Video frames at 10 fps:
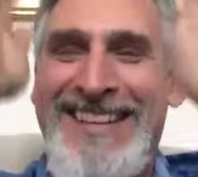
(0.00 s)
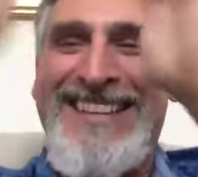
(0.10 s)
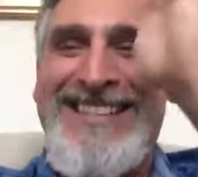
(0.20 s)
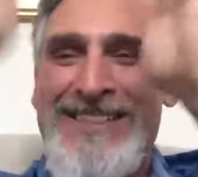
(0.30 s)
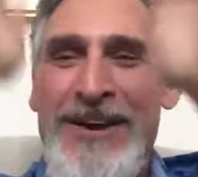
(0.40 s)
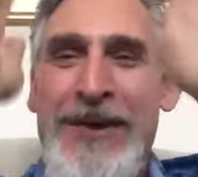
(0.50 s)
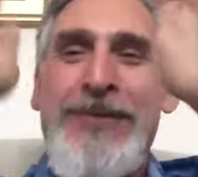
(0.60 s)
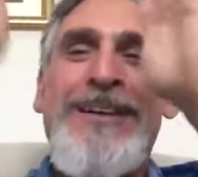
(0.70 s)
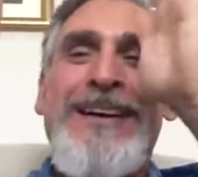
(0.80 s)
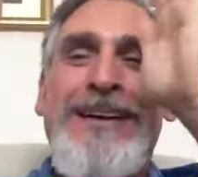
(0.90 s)

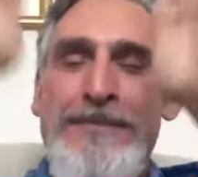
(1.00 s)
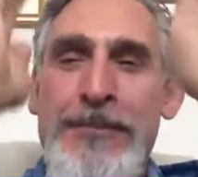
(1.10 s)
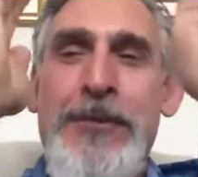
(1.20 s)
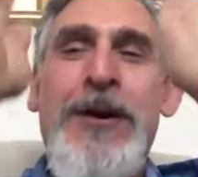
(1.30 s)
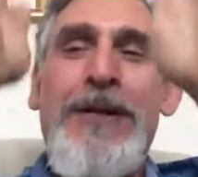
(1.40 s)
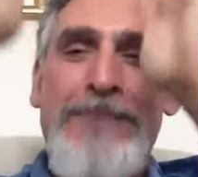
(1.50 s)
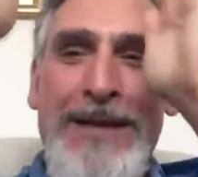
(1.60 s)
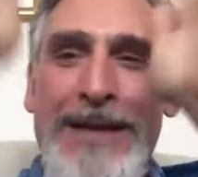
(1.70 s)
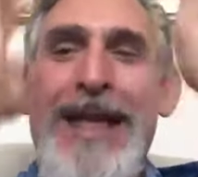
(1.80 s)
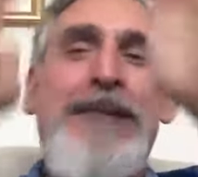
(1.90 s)
zone for
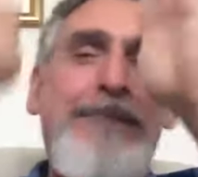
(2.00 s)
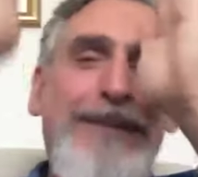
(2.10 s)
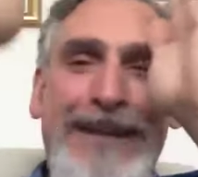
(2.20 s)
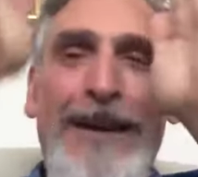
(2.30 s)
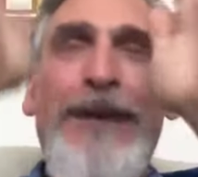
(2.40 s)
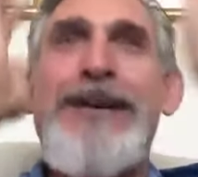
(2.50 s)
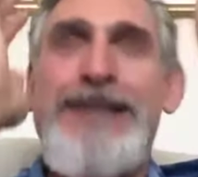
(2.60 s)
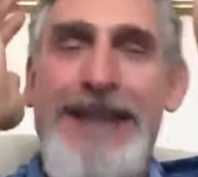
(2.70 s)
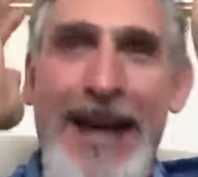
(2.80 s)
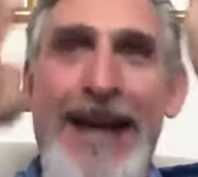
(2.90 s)
being able to go,
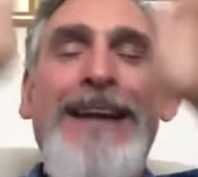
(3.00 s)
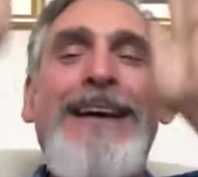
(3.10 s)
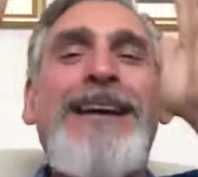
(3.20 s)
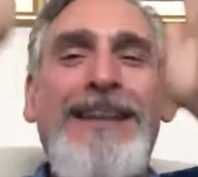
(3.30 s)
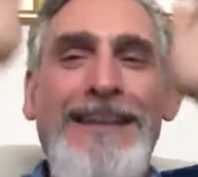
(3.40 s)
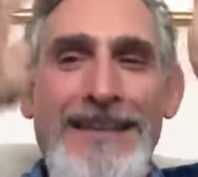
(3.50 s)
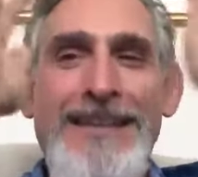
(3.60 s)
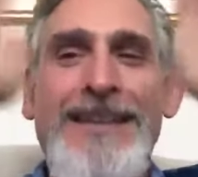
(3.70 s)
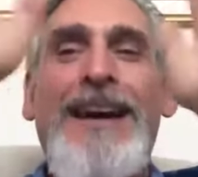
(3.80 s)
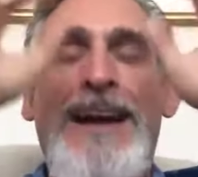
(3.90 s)
okay,
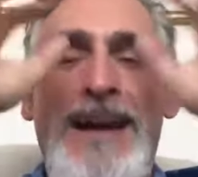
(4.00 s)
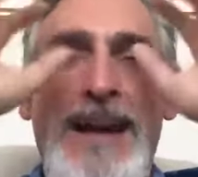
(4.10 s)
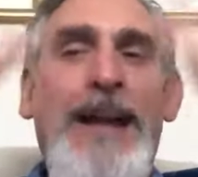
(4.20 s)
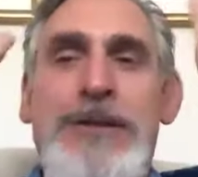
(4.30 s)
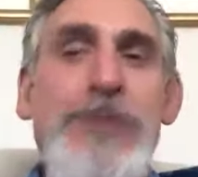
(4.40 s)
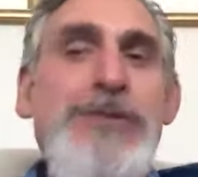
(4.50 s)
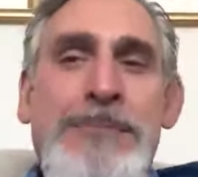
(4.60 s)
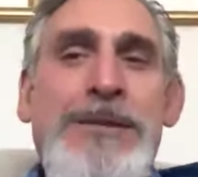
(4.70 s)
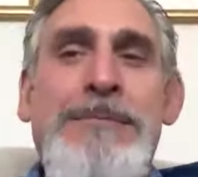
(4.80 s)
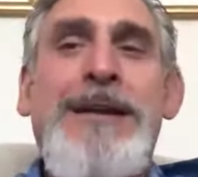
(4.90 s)
I got to do
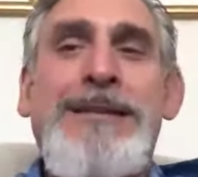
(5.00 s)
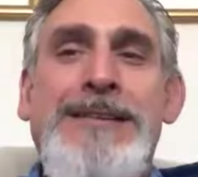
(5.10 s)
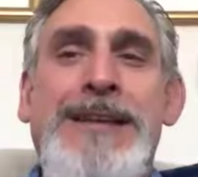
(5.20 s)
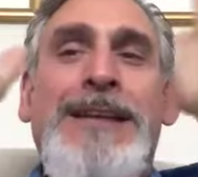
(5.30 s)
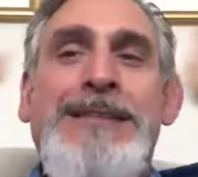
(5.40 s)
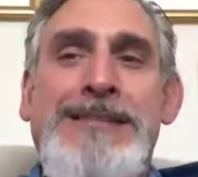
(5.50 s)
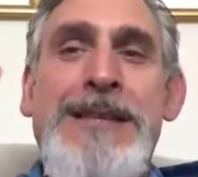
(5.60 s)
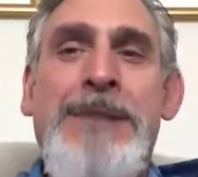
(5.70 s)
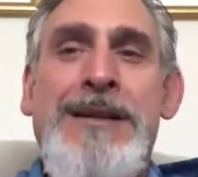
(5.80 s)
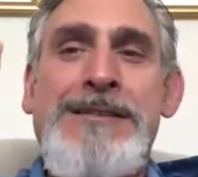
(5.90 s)
something about this. I can see
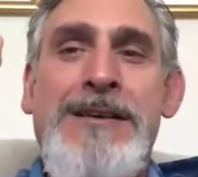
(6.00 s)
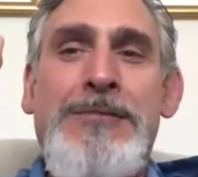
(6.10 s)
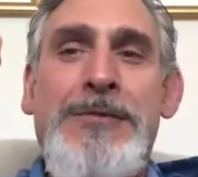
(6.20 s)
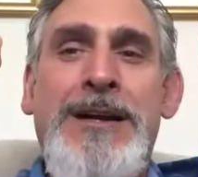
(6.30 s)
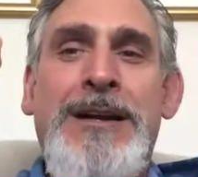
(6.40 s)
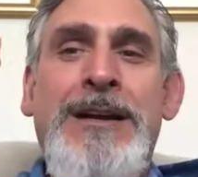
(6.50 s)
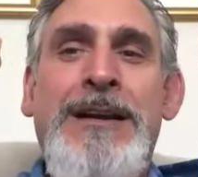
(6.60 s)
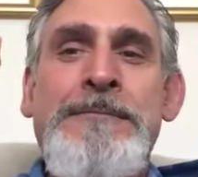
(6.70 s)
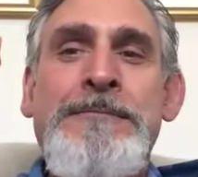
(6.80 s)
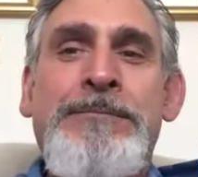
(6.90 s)
my suffering.
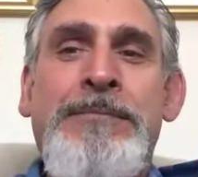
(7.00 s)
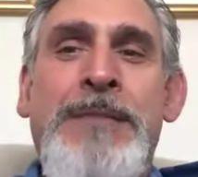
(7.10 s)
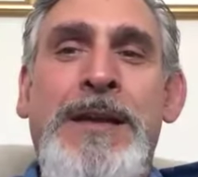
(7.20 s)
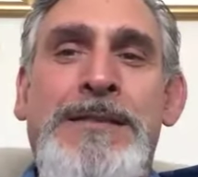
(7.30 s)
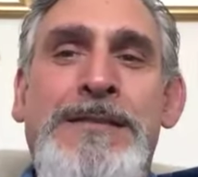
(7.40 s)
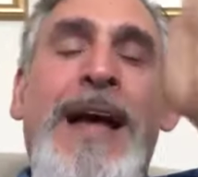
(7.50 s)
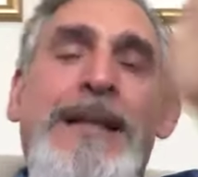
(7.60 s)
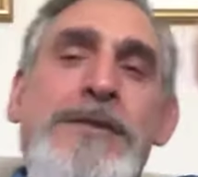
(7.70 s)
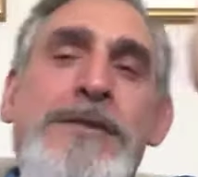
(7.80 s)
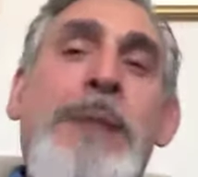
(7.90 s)
It's
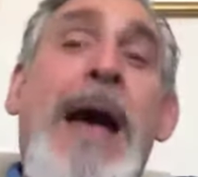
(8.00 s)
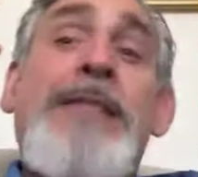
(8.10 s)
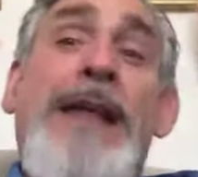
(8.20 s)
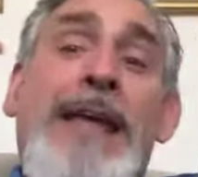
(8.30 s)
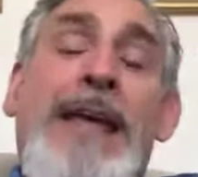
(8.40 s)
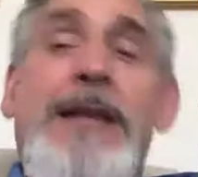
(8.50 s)
not so bad. I